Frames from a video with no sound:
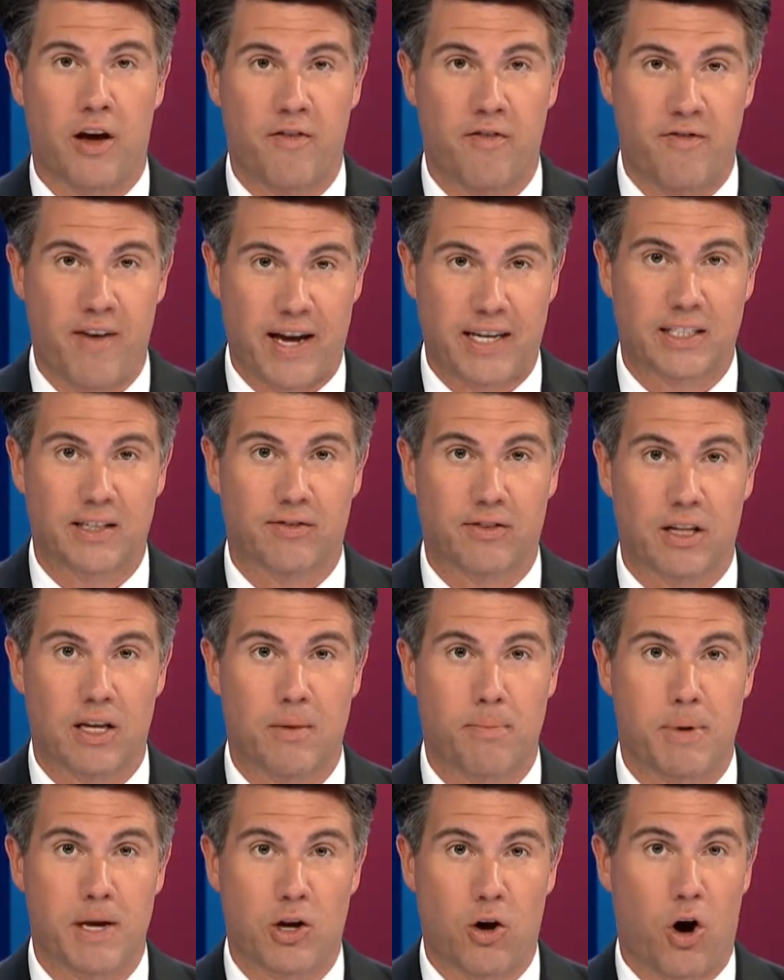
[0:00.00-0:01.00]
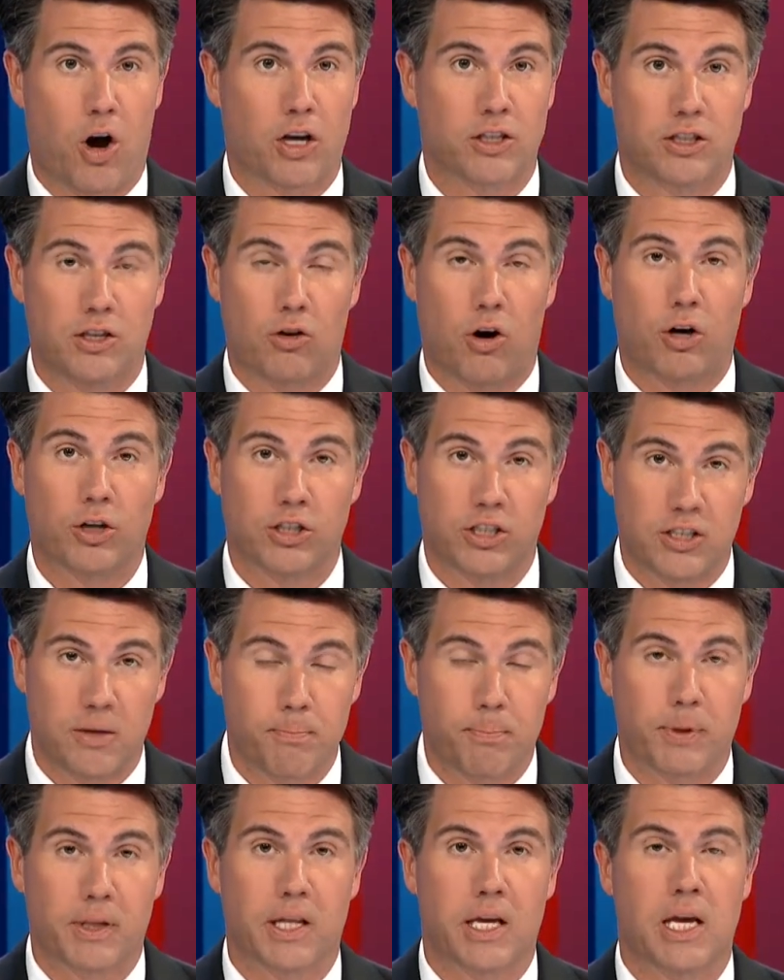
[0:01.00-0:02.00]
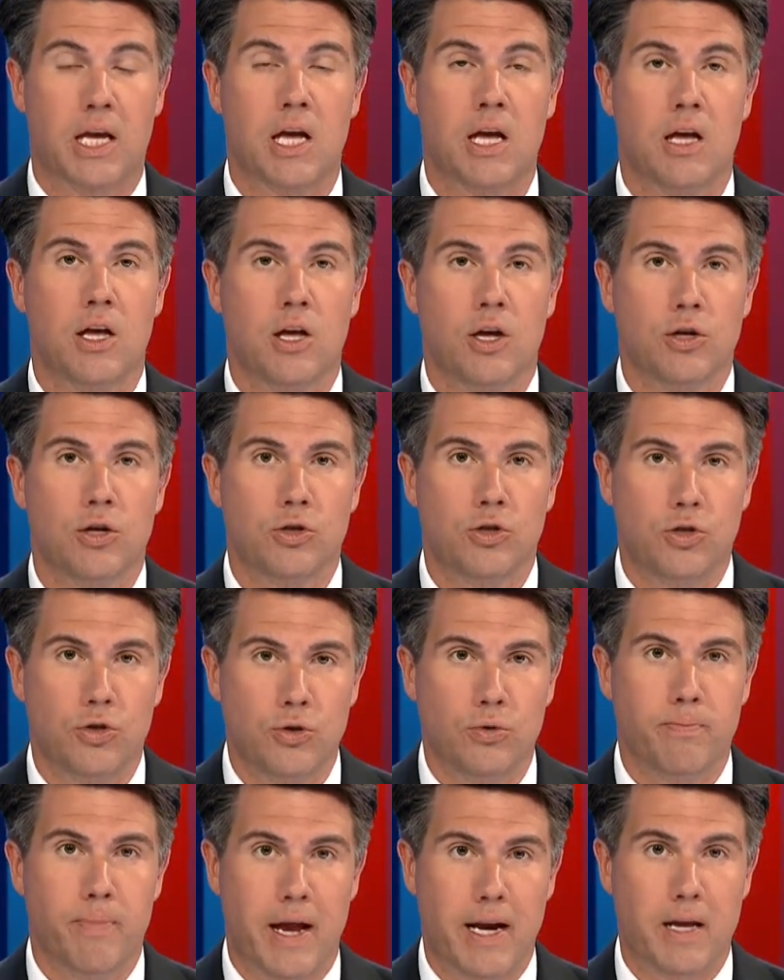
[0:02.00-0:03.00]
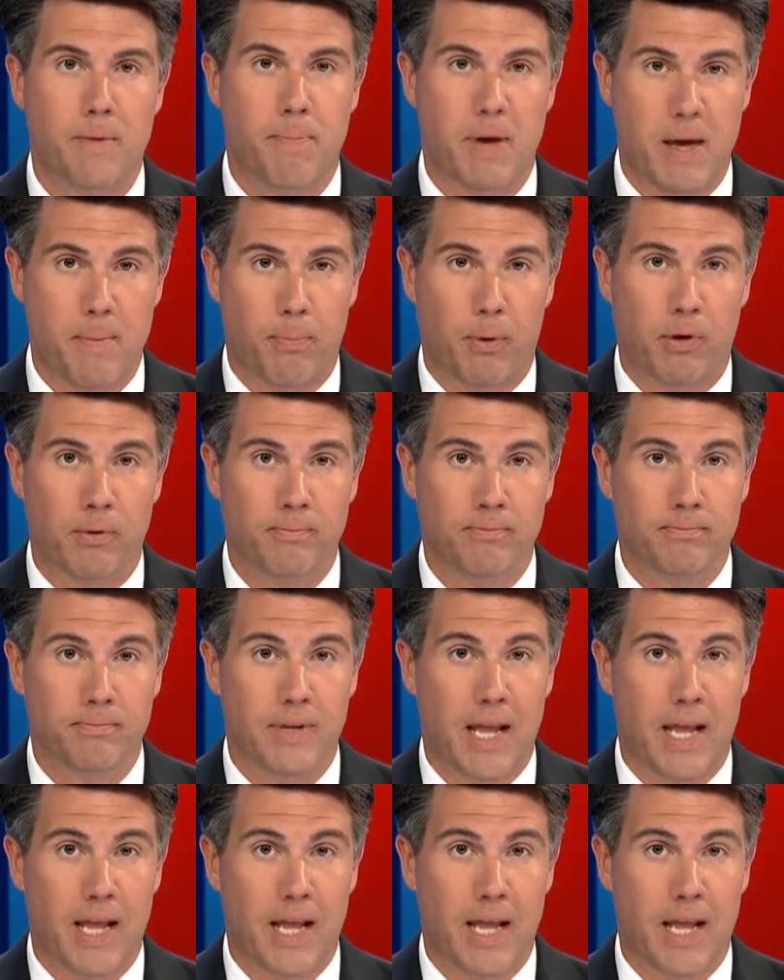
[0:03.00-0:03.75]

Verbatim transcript: effectively because there are simply too many people.